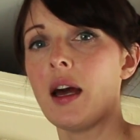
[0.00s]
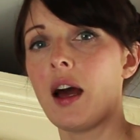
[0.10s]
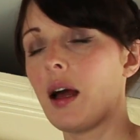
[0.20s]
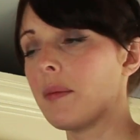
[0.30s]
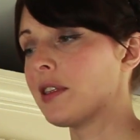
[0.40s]

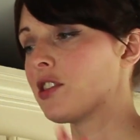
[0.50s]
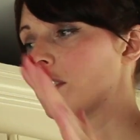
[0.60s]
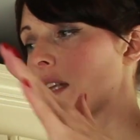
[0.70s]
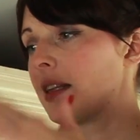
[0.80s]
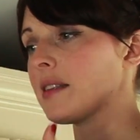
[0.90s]
It's
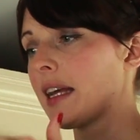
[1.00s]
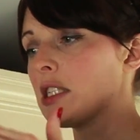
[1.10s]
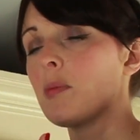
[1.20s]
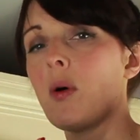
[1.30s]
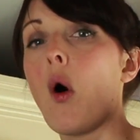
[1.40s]
just I
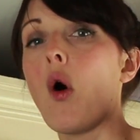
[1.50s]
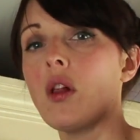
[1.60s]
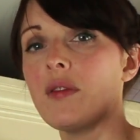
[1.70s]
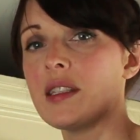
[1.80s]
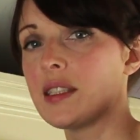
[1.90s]
decided to put
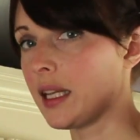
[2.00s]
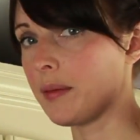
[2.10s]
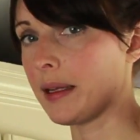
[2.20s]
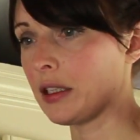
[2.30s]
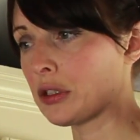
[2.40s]
all of his
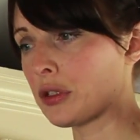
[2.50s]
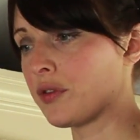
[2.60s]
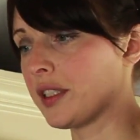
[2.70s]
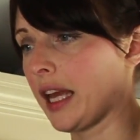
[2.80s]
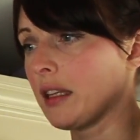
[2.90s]
sentimental
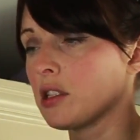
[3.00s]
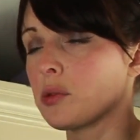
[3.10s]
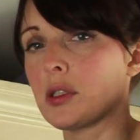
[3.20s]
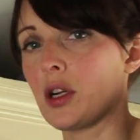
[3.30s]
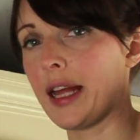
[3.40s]
stuff together,
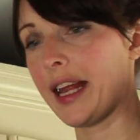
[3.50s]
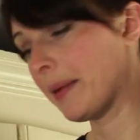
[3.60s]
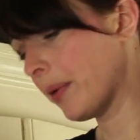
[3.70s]
so we've got it in